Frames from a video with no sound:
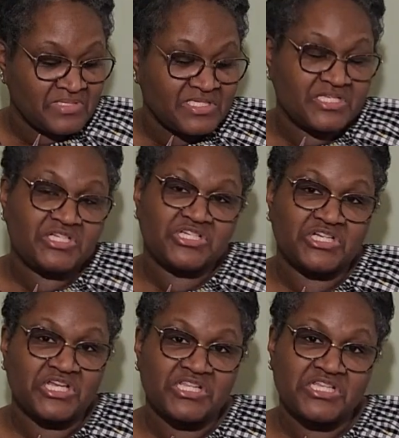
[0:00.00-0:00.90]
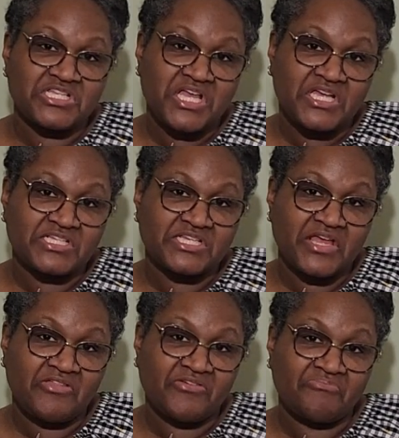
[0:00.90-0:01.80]
stitching to get these guys
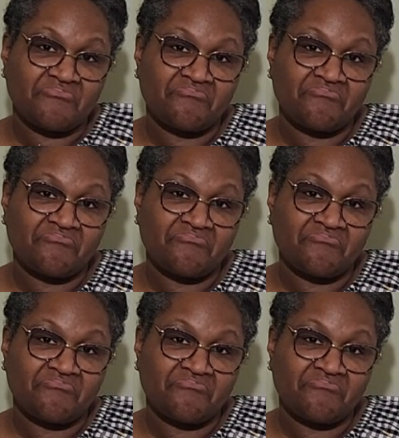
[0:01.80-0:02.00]
together.